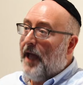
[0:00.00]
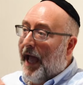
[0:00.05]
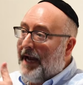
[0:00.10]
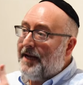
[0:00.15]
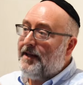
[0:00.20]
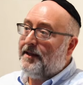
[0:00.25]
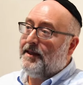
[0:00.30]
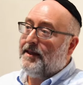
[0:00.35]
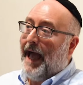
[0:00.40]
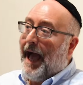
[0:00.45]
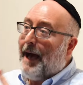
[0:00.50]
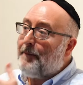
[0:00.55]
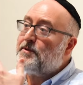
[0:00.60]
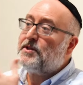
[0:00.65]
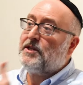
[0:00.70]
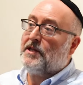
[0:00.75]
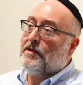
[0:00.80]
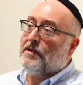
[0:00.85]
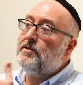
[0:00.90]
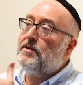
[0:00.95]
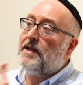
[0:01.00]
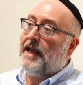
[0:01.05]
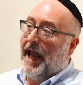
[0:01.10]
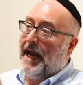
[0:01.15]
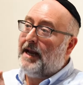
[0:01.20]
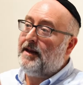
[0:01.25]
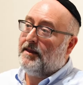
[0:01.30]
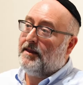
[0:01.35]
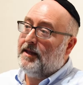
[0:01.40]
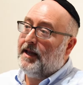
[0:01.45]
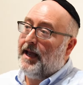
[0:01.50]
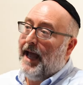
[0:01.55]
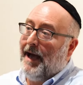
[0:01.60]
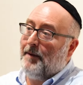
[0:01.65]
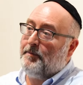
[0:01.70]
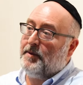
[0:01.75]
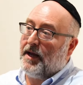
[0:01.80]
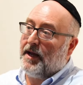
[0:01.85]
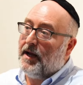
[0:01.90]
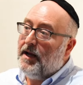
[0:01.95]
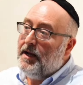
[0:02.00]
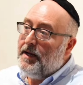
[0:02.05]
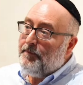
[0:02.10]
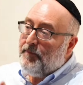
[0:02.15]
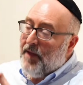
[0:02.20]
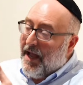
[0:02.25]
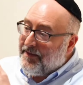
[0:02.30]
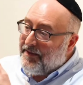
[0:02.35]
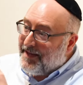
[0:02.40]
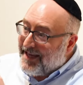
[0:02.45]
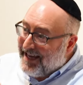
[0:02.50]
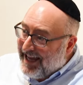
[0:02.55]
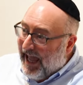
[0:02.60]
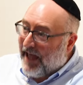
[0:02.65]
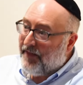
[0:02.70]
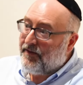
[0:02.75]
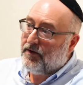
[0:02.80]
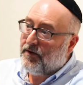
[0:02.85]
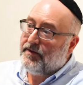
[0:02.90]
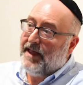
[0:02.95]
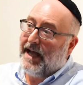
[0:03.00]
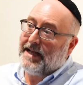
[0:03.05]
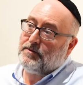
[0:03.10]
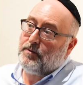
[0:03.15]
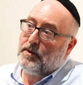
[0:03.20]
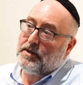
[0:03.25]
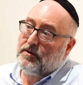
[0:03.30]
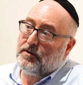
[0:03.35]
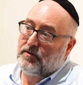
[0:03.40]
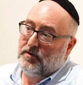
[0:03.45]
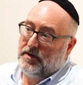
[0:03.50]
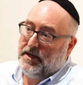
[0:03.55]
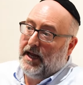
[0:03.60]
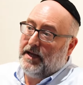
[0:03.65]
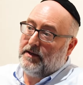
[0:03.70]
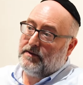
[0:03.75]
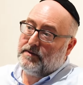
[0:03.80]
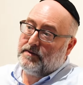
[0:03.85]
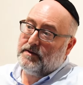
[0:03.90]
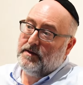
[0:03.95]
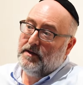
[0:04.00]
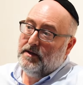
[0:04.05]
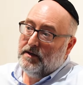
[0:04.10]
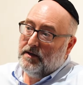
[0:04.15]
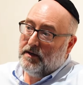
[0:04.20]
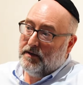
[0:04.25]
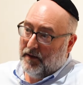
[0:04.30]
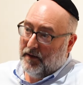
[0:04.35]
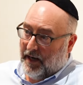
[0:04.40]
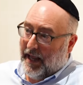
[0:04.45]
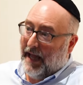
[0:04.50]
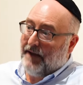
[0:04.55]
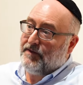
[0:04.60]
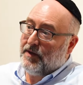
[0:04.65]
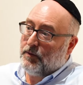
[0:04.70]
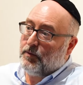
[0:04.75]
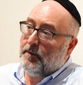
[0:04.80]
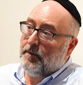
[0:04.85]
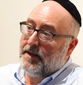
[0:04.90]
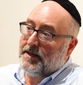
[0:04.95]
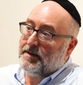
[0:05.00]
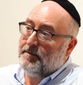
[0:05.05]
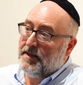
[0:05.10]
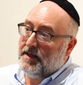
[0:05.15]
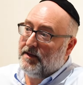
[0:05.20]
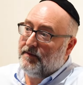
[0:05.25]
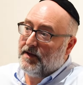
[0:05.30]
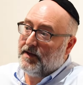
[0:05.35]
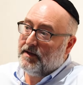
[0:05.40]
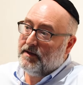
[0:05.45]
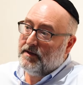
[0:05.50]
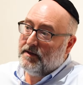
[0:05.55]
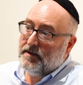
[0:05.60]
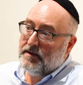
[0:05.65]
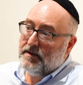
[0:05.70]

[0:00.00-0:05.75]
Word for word: to anything, absolutely anything happening. And together, that's what creates the life that we're meant to be living.